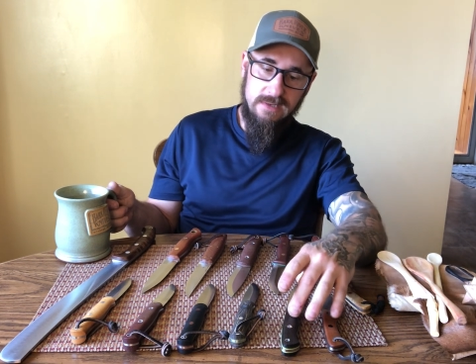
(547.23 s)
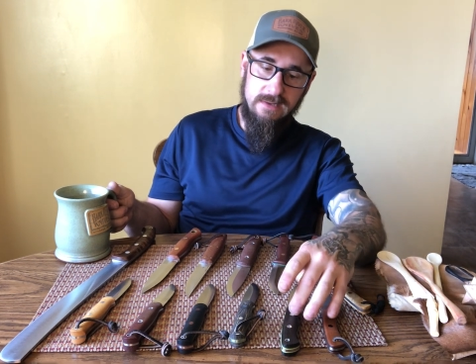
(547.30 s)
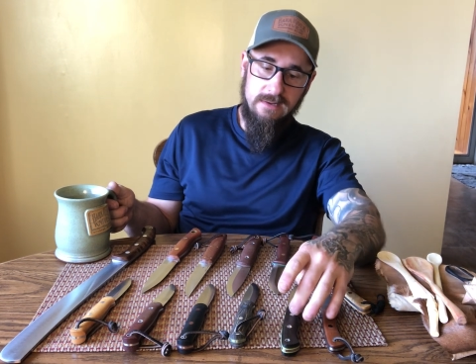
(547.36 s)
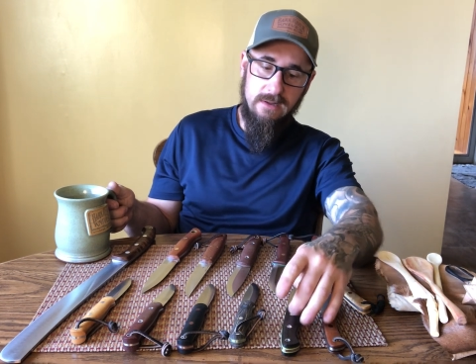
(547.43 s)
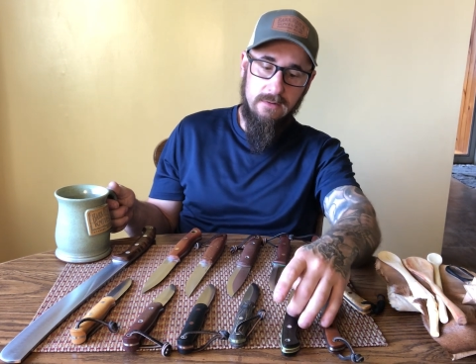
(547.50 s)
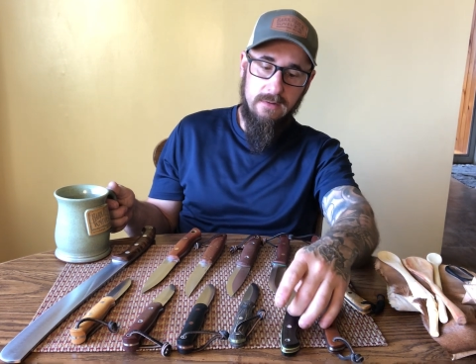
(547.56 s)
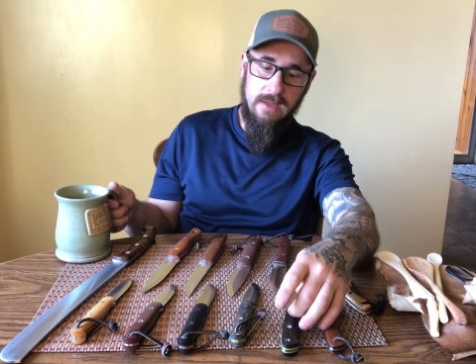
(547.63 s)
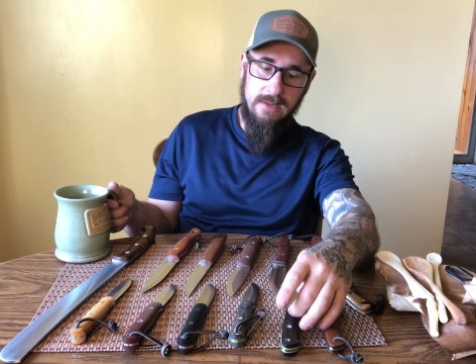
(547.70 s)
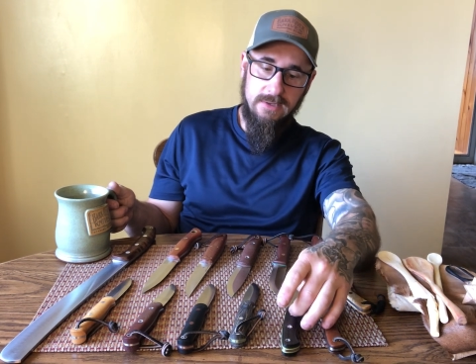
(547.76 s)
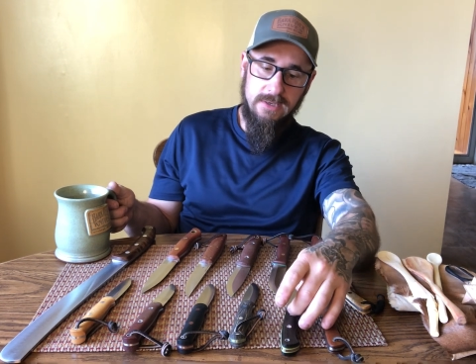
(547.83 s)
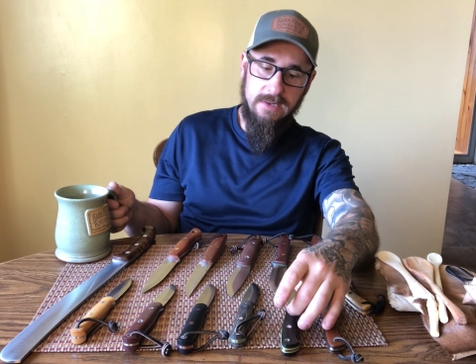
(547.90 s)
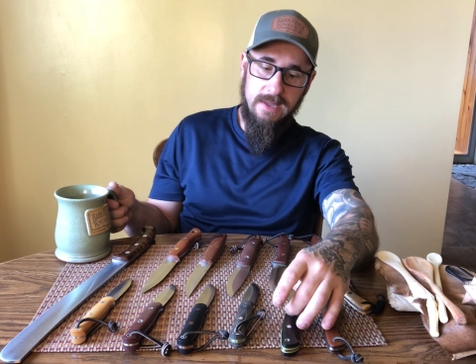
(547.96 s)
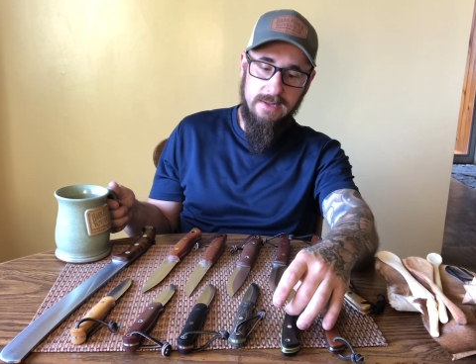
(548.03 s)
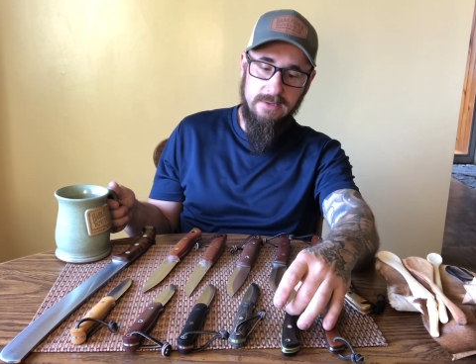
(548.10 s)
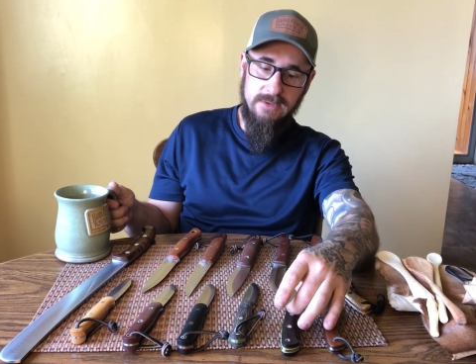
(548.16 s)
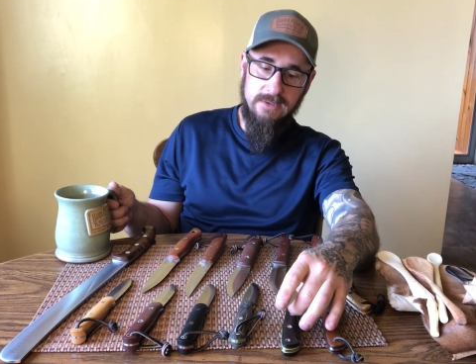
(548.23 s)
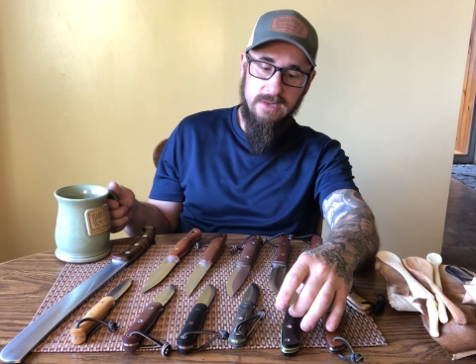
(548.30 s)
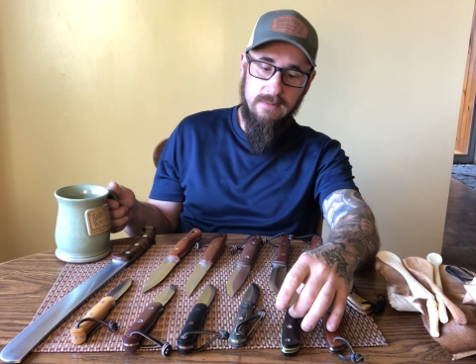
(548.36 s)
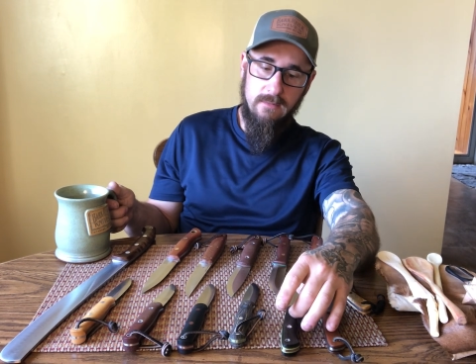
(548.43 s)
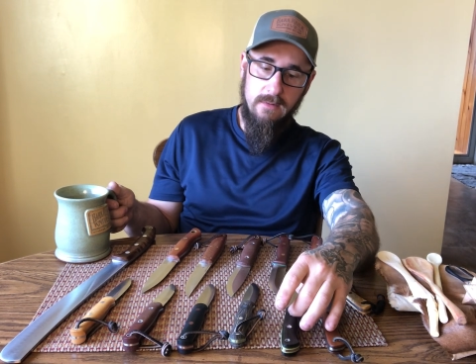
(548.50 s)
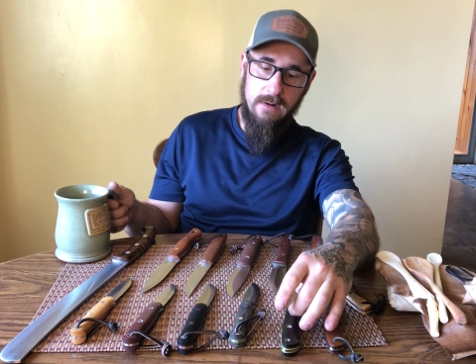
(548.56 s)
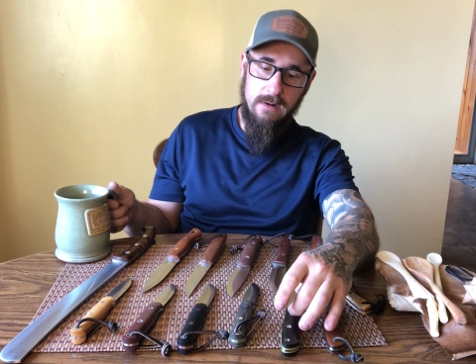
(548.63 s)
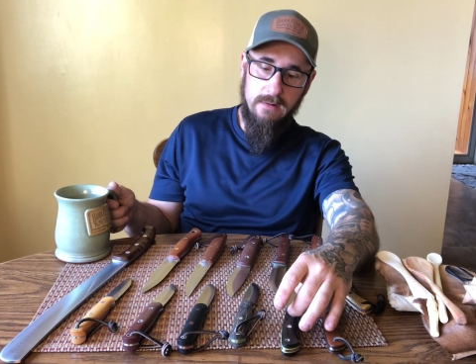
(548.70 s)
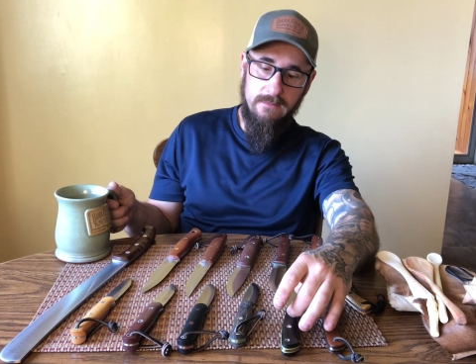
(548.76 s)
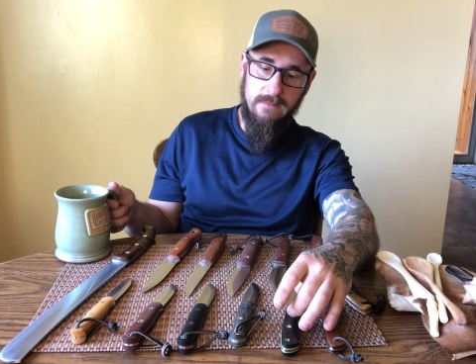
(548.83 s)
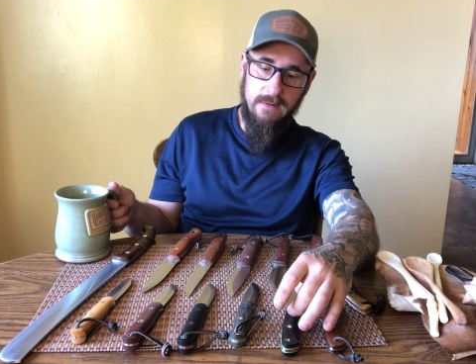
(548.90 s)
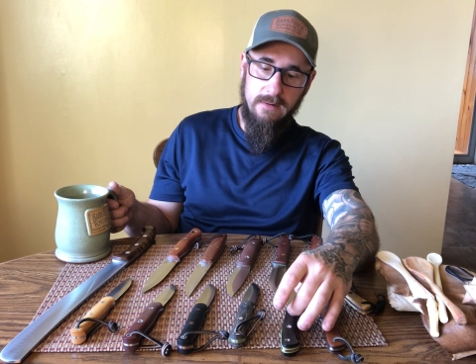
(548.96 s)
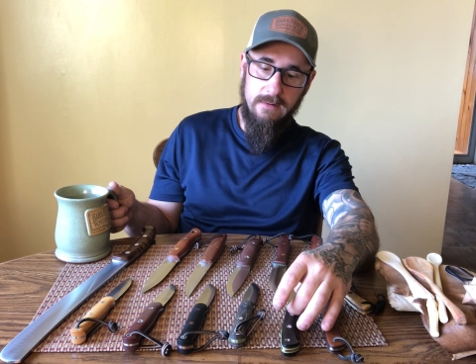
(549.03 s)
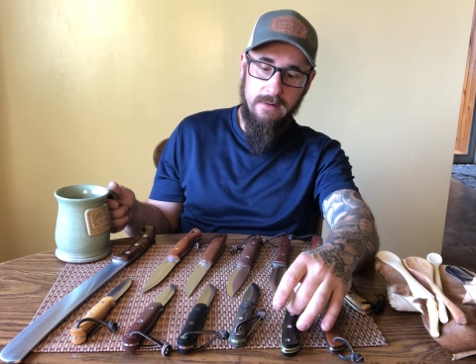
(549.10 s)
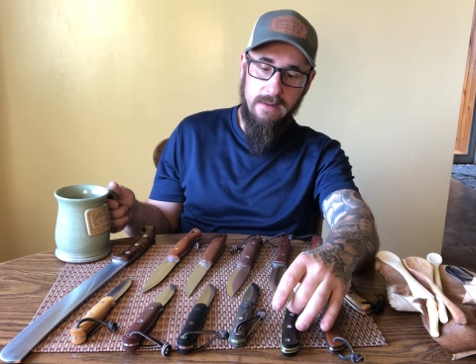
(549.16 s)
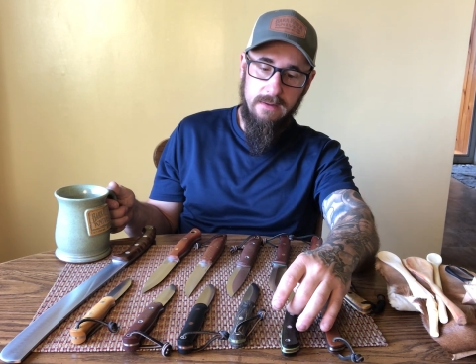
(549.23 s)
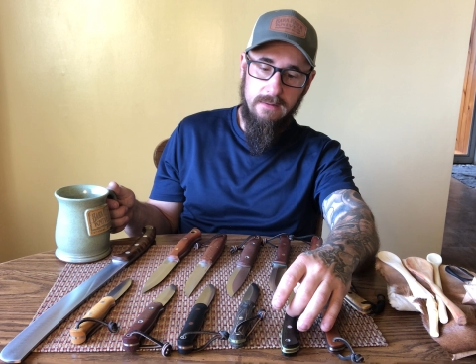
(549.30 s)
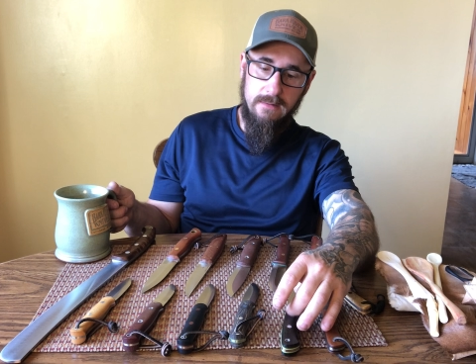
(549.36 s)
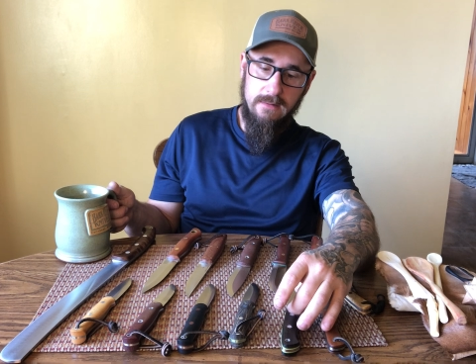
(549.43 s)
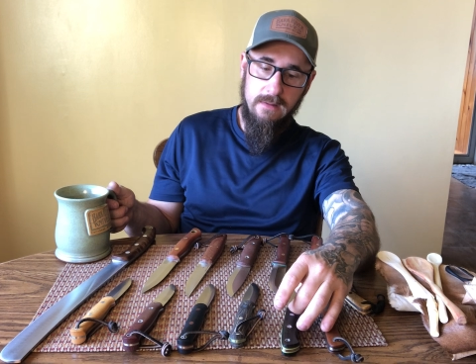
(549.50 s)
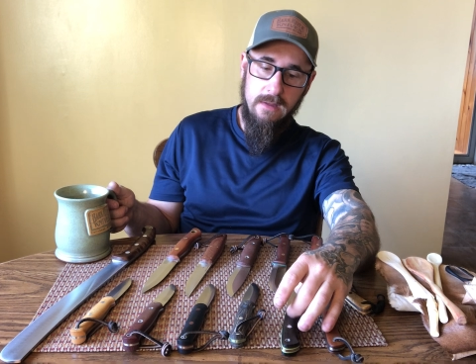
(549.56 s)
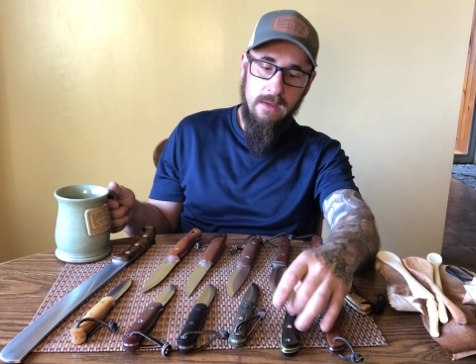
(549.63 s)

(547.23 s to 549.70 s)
you know, catch an edge somewhere, fingernail,